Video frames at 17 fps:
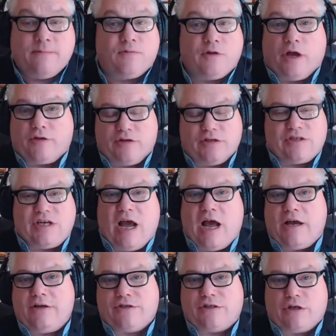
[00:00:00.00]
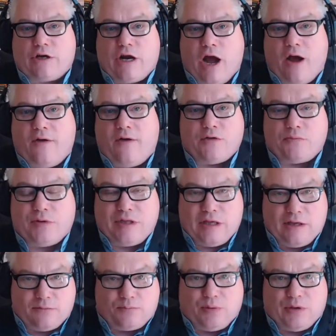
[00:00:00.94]
Look, the Stallions are
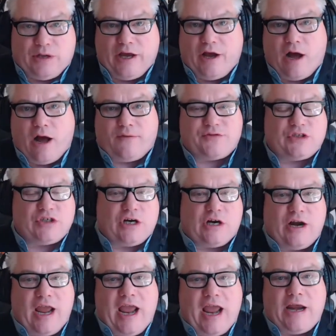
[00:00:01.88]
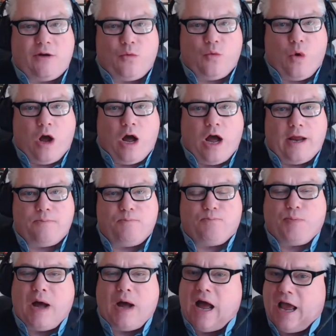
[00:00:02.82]
comfortably in the playoffs. They're 8-1,
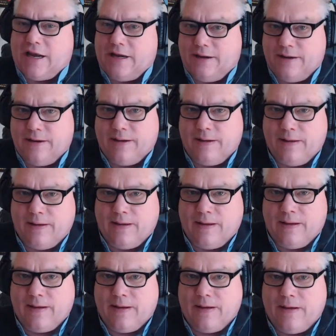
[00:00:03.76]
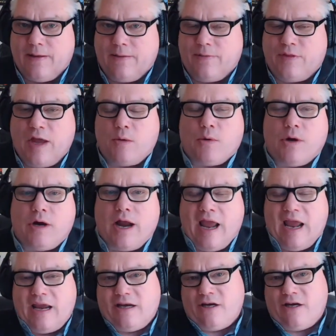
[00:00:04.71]
but they were
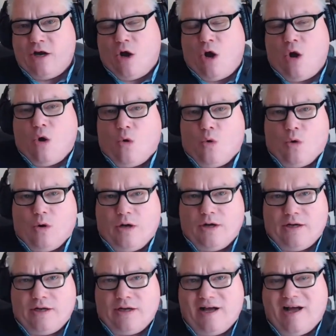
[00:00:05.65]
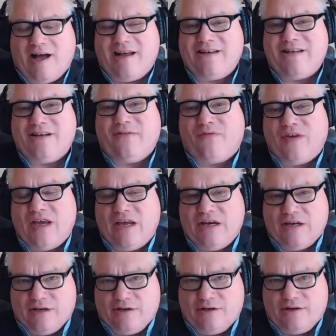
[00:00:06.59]
8-0,
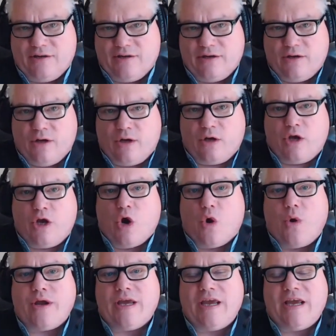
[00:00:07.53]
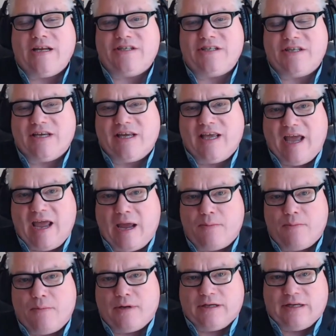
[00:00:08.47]
undefeated, going into the
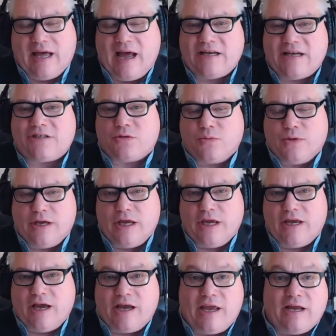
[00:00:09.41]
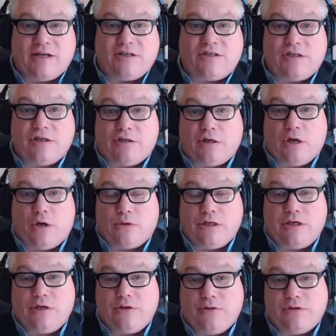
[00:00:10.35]
game last week against the
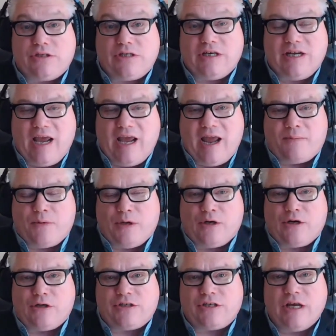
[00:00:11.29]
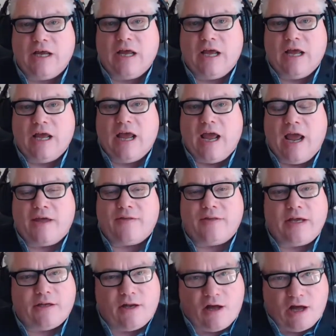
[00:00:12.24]
lowly Houston Gamblers, and
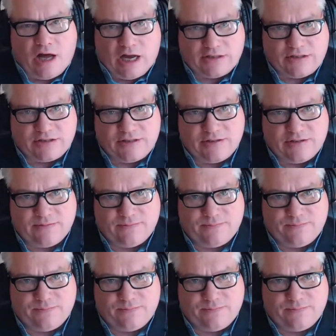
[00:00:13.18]
they lost.